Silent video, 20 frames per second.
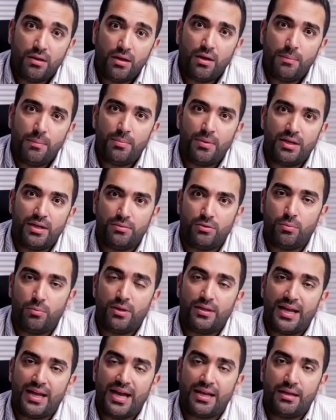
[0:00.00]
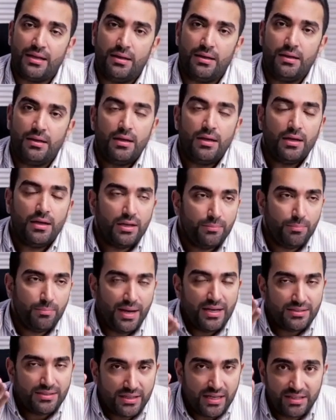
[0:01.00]
But even with that, it
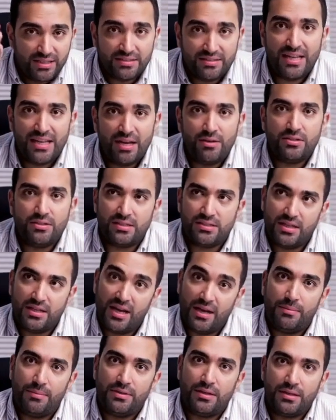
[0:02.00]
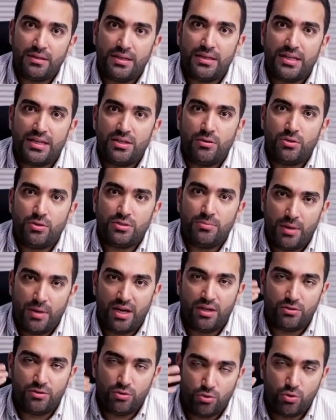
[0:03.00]
might take 1,000 times. It didn't
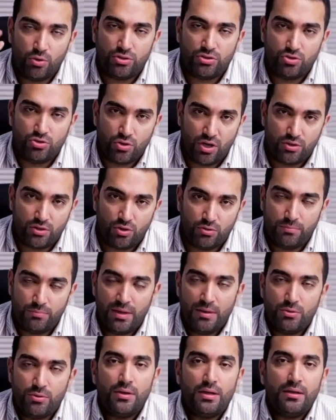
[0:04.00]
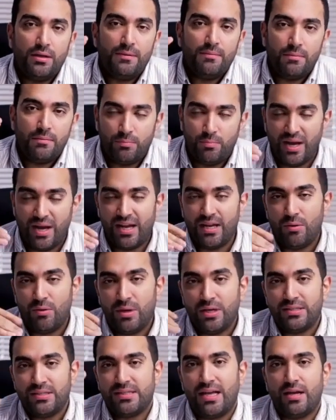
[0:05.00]
respond, of course, to our own memory. Well, I
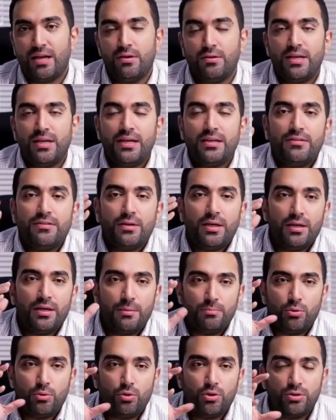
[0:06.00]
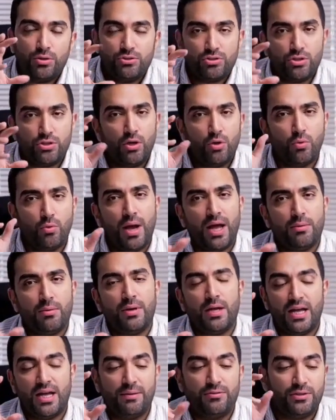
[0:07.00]
want to tell you that it's very important to know why we are
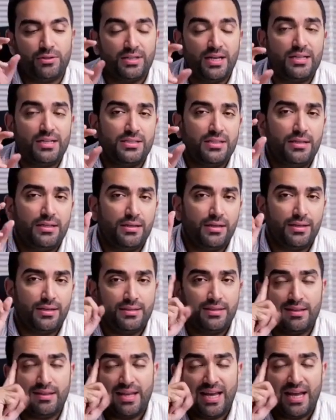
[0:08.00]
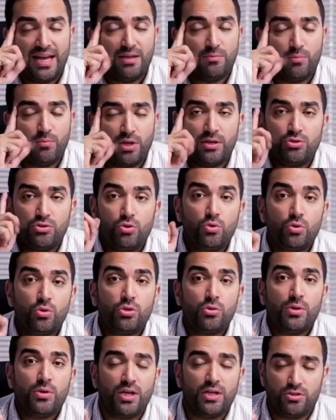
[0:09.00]
advertising and what tools
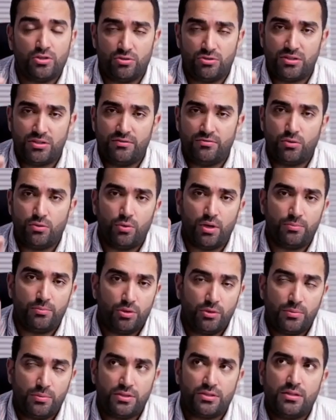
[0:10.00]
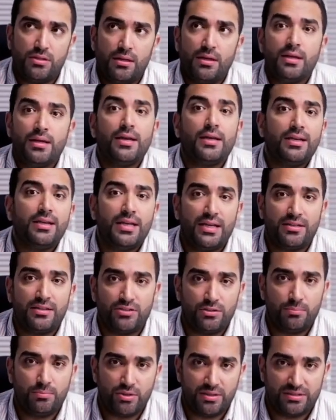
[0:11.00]
we are using for what purpose. Kids, to
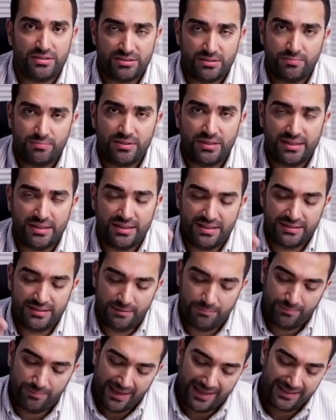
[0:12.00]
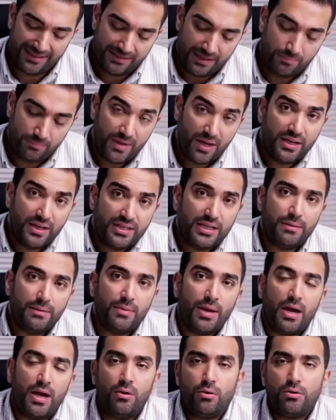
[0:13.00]
put it simply, in the basic marketing
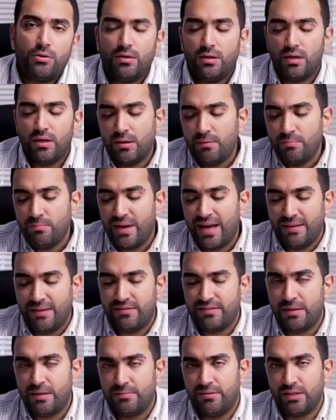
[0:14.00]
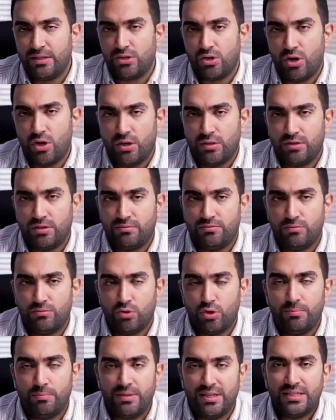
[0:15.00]
models, we have something called the
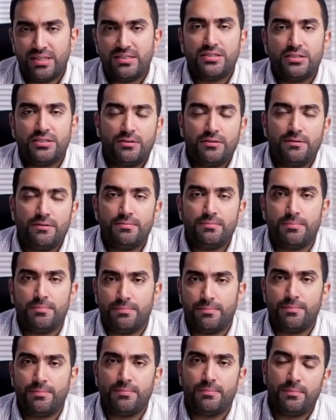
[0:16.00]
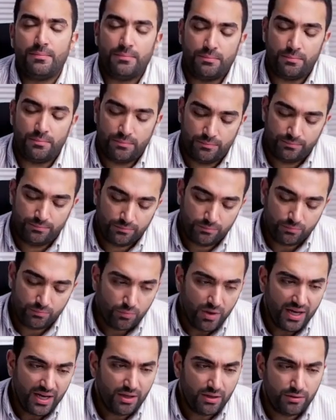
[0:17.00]
4 Ps.
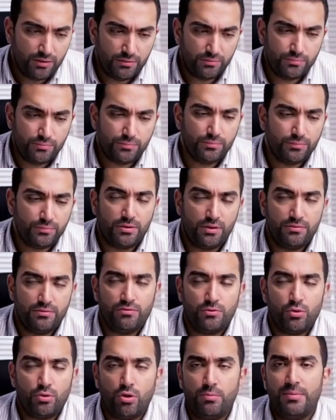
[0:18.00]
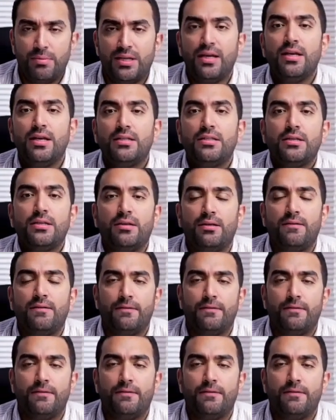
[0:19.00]
Well, the 4 Ps.